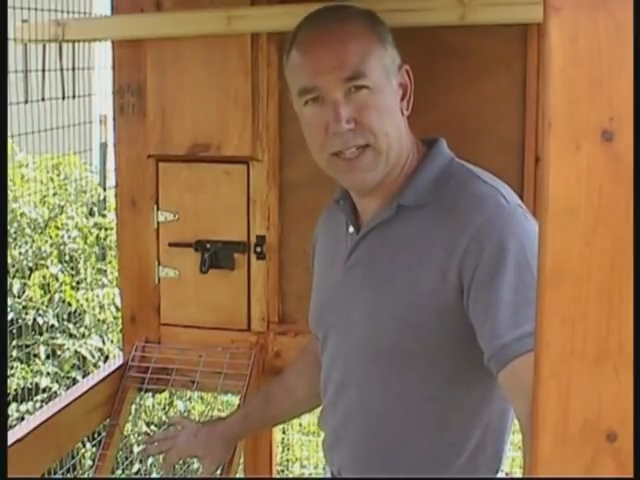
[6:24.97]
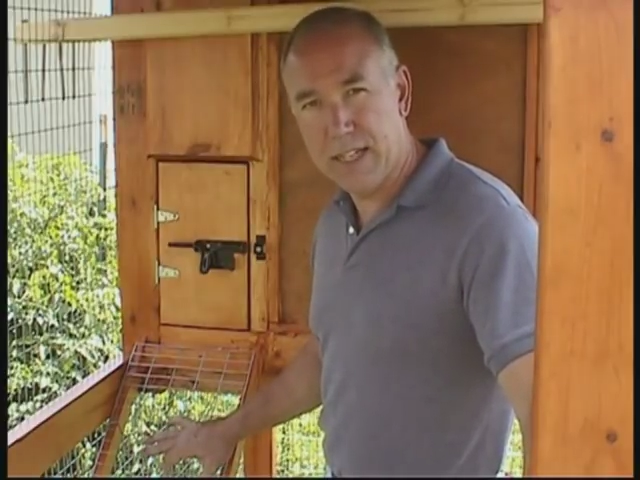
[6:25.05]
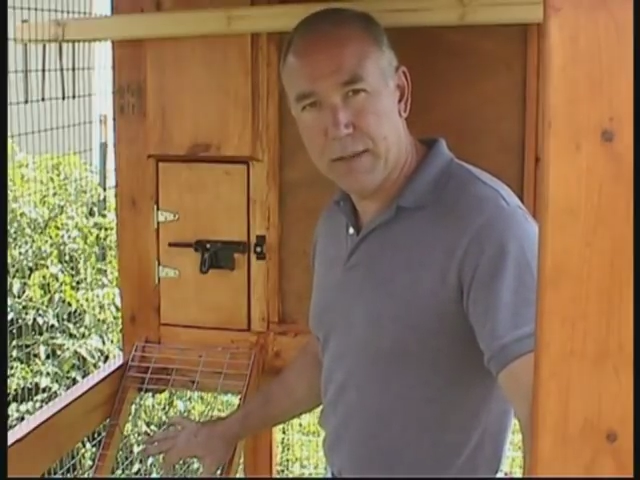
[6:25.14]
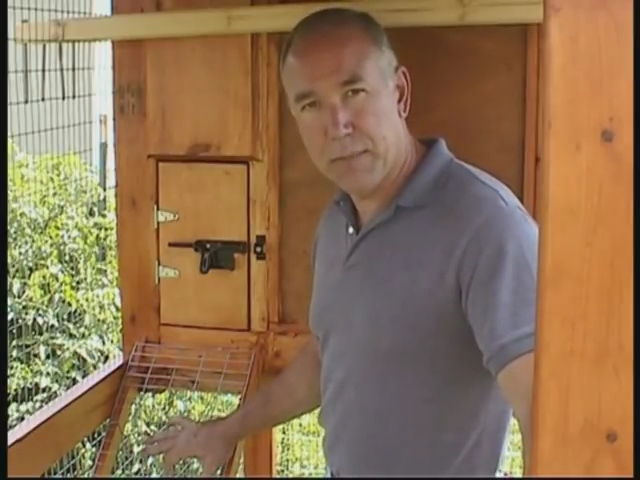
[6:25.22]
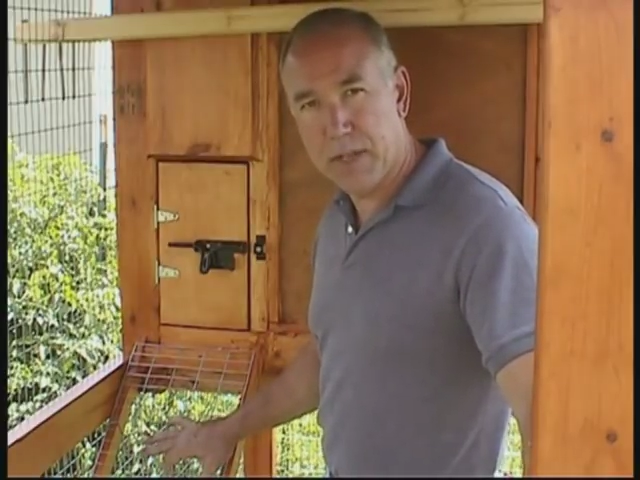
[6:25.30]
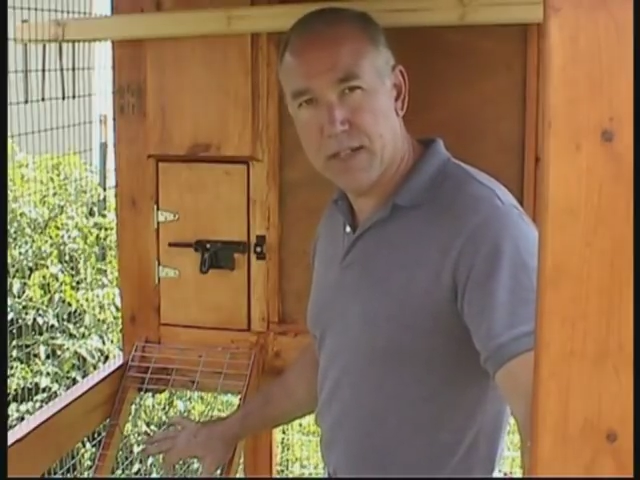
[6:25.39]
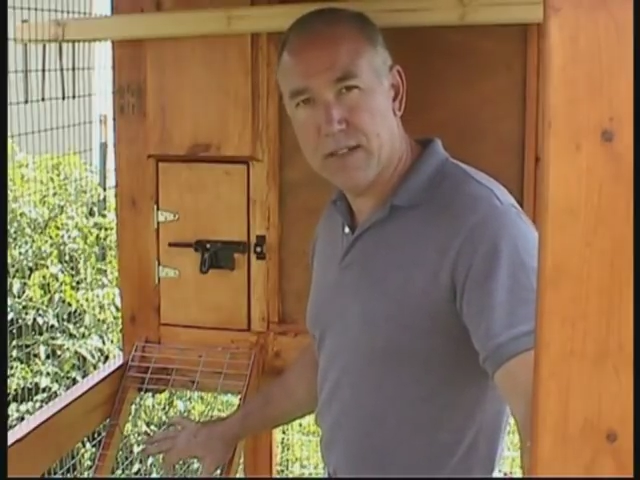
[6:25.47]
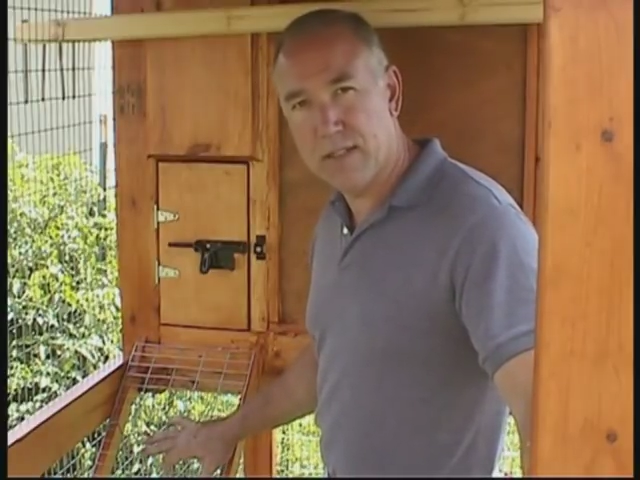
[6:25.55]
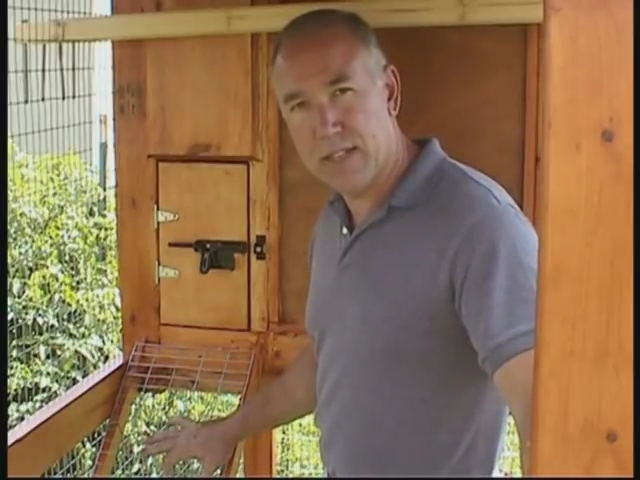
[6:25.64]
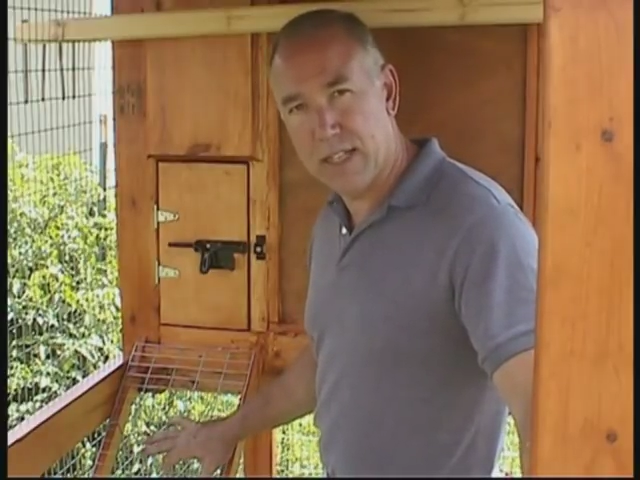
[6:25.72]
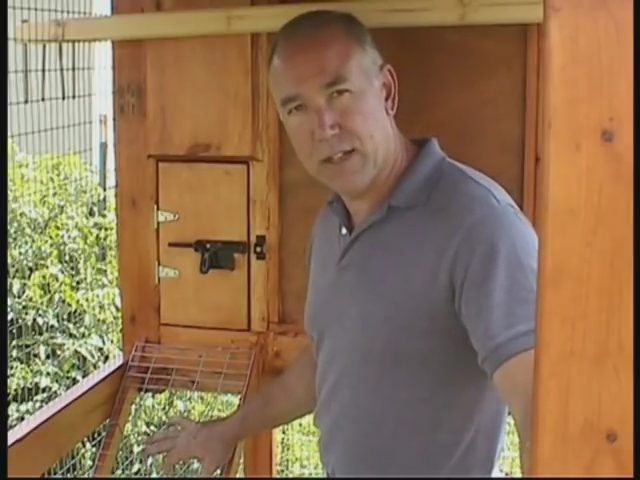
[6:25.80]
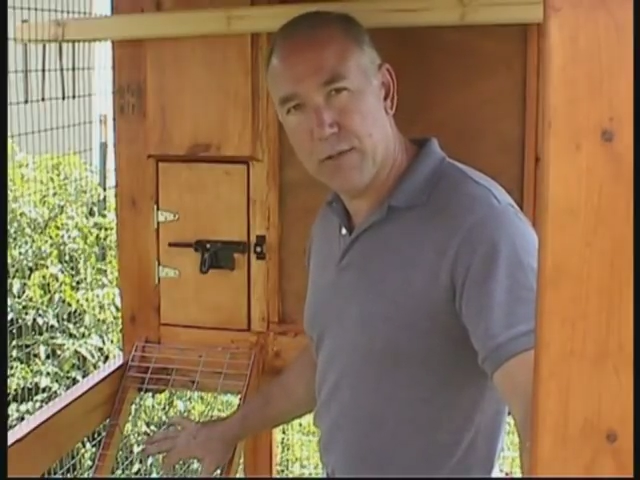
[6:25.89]
bugs and eat
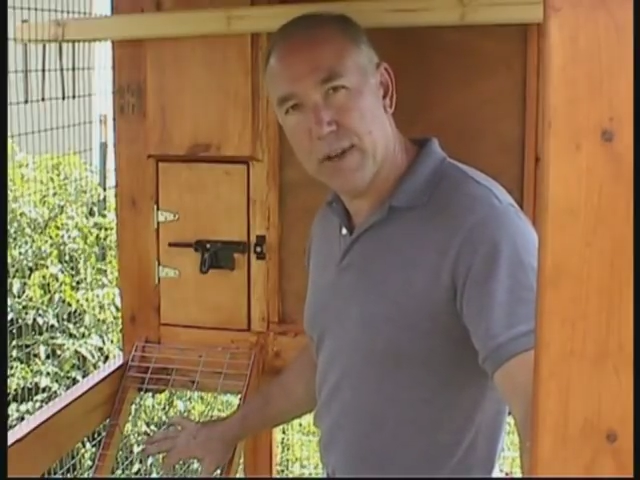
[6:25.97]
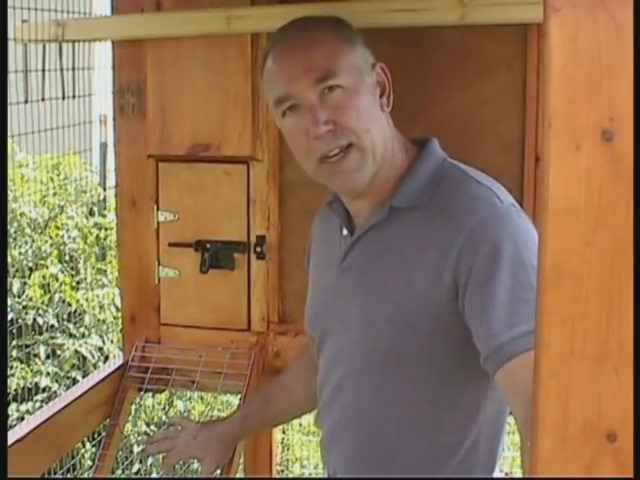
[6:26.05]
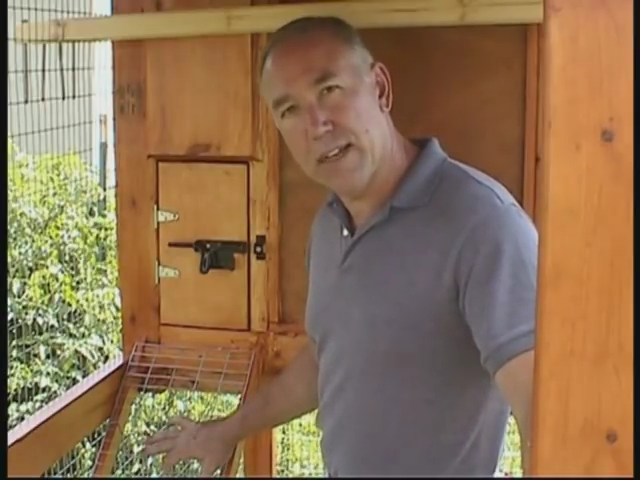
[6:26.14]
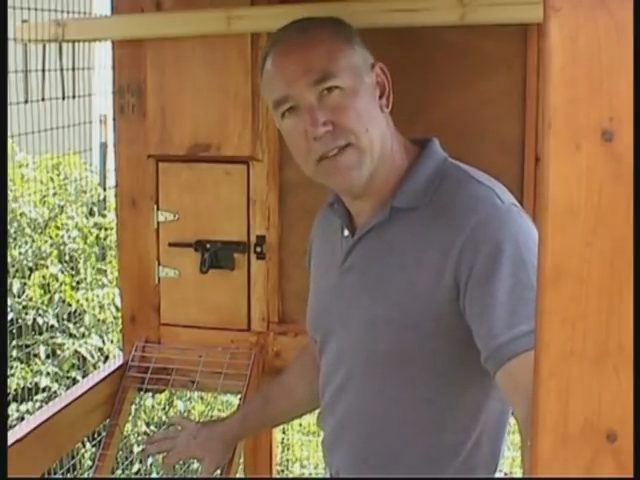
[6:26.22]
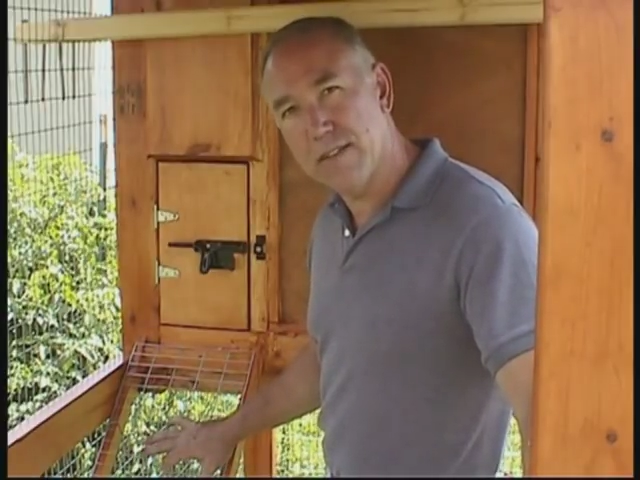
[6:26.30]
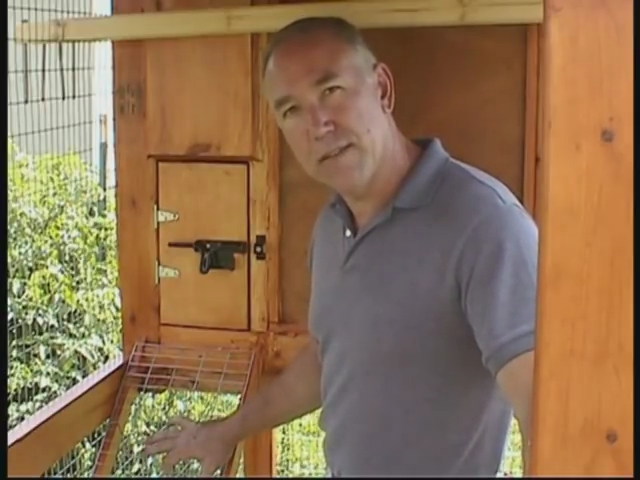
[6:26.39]
greens,